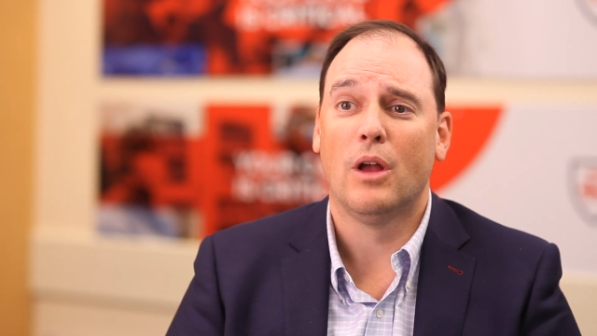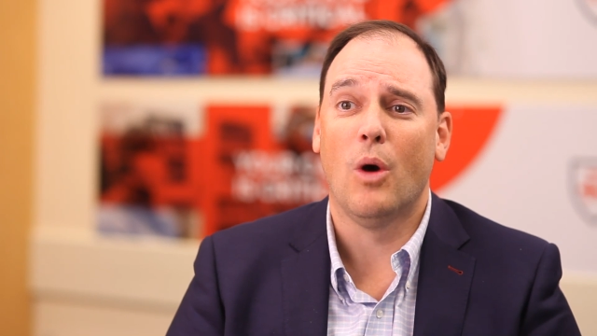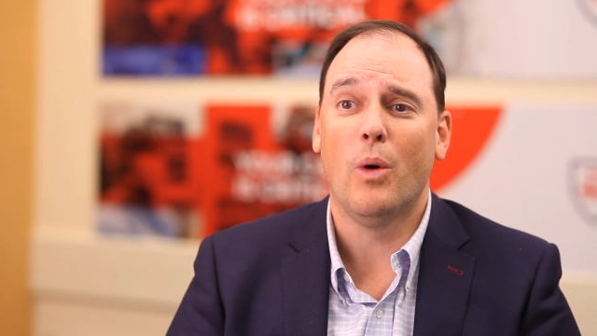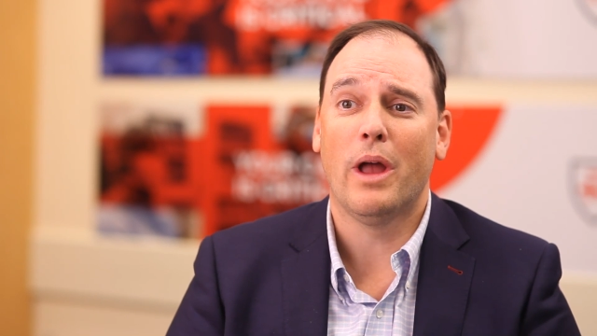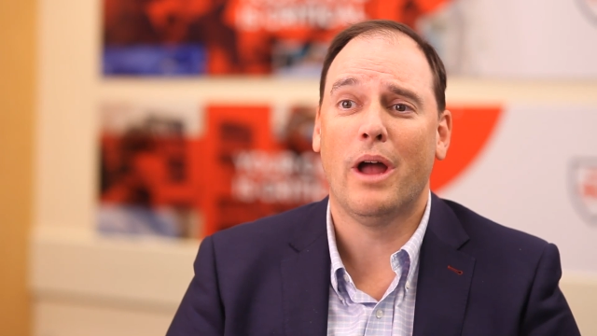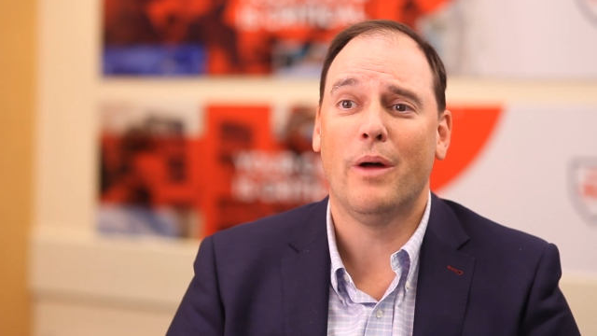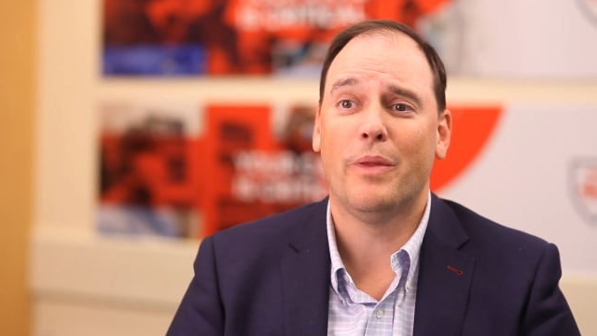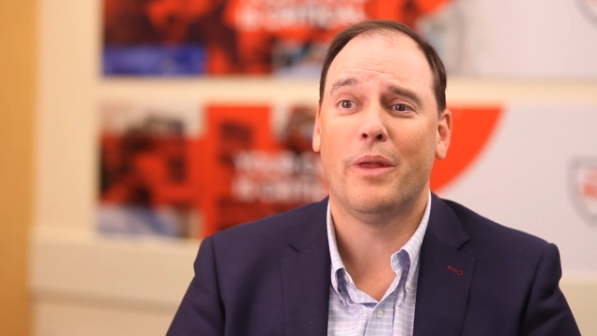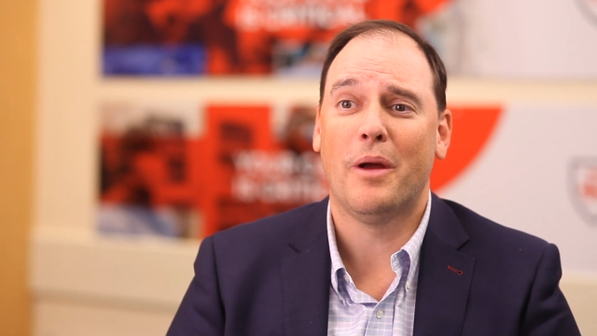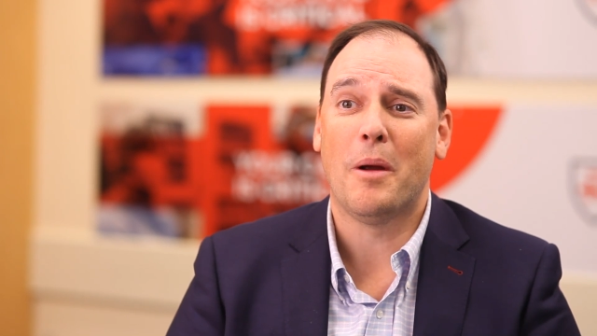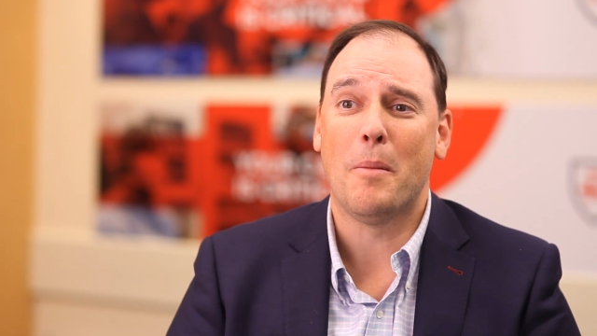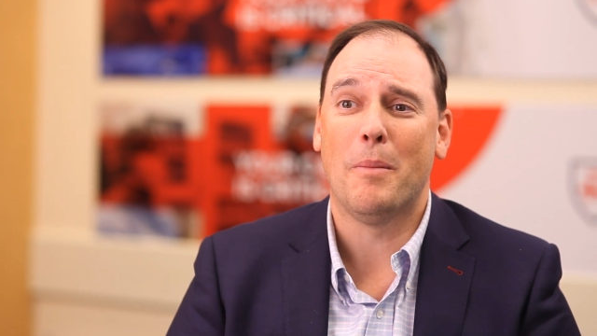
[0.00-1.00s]
going out
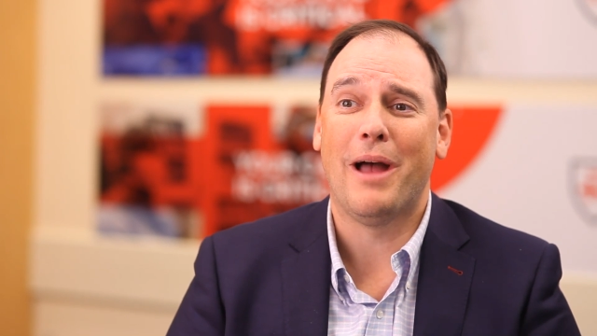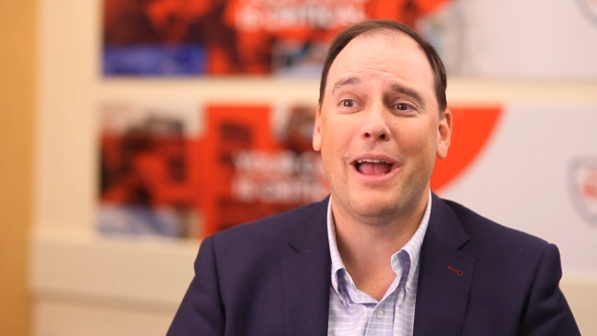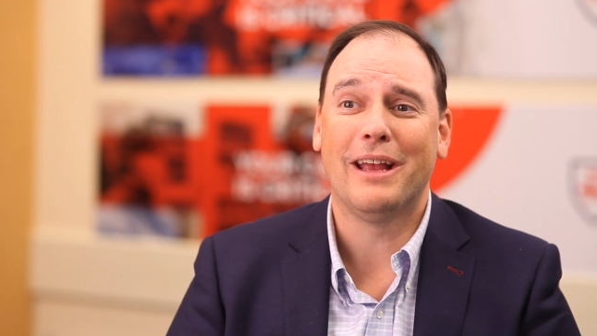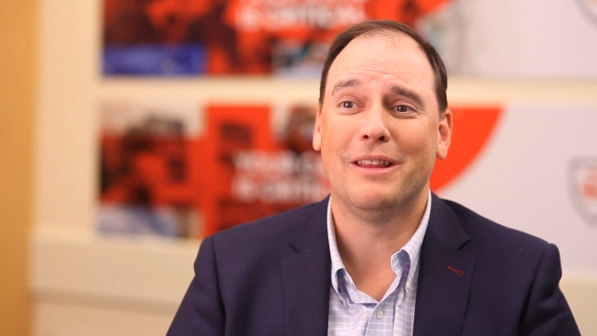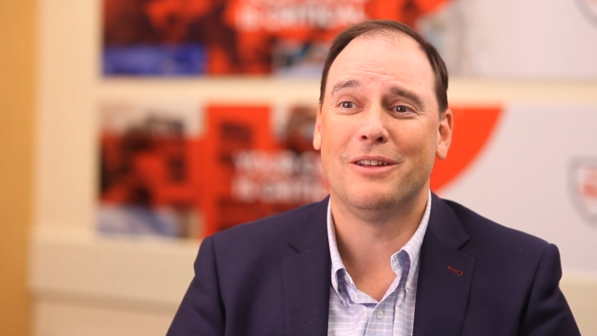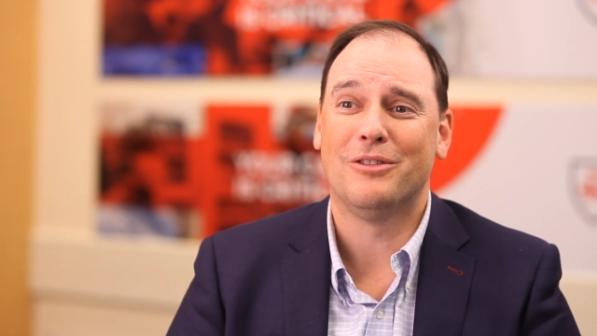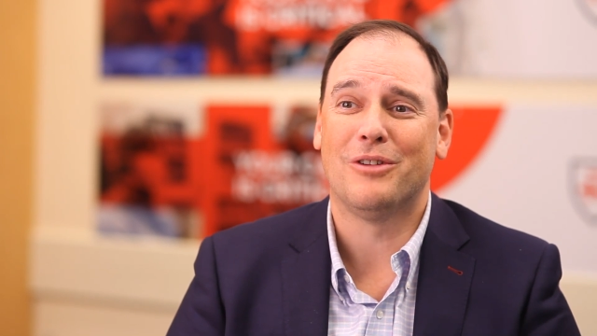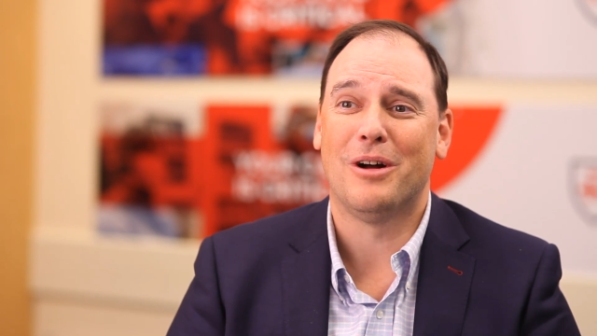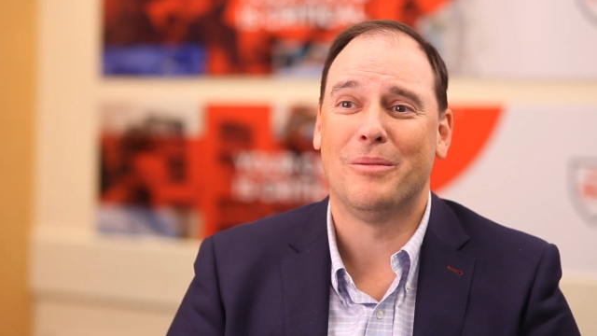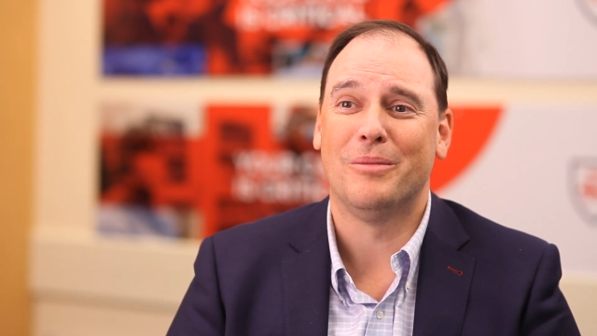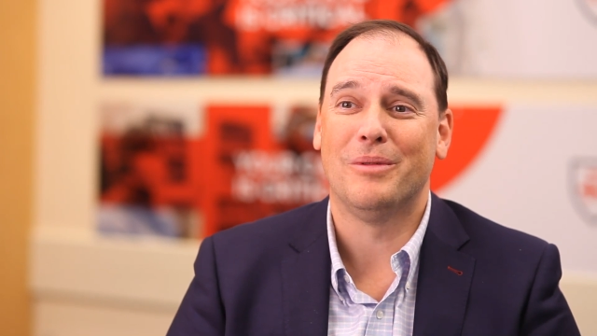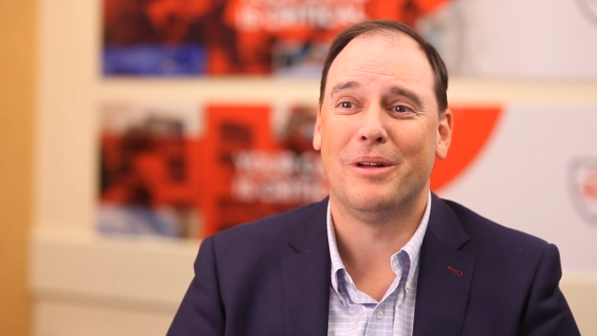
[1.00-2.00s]
there, banging the
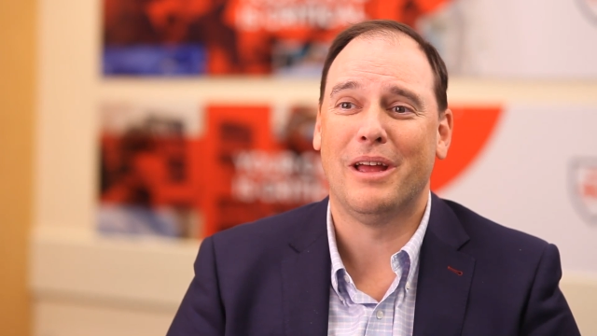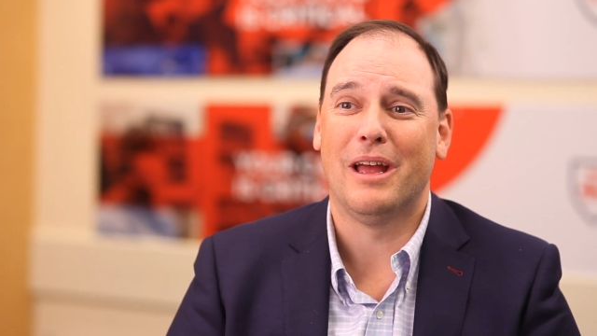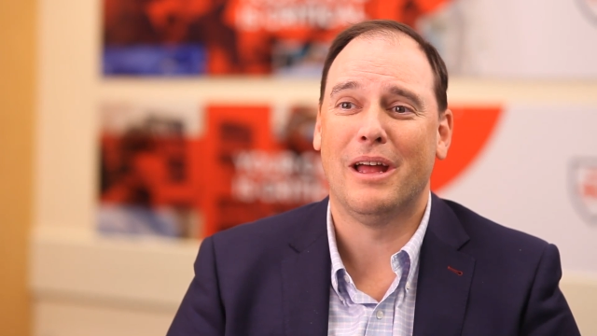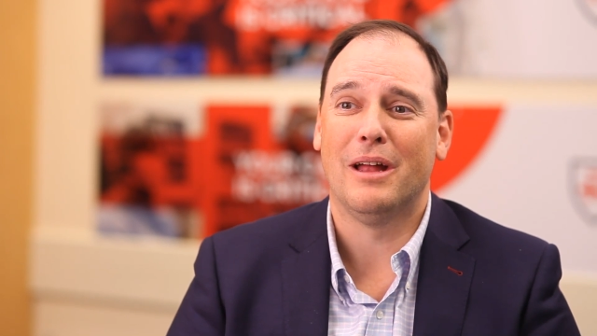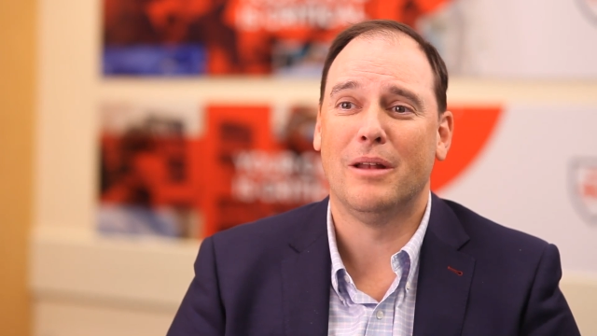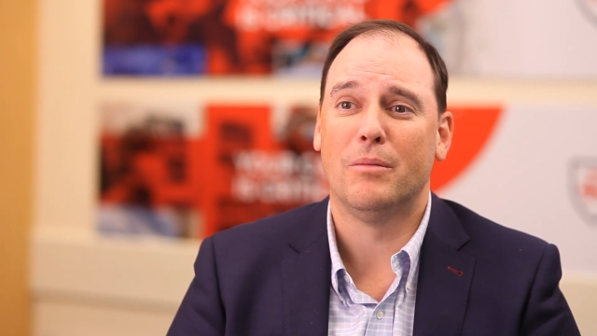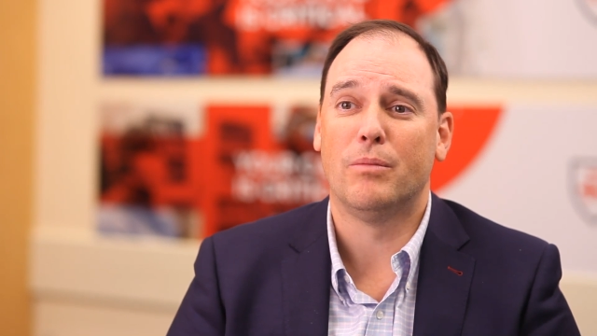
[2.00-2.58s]
drum, and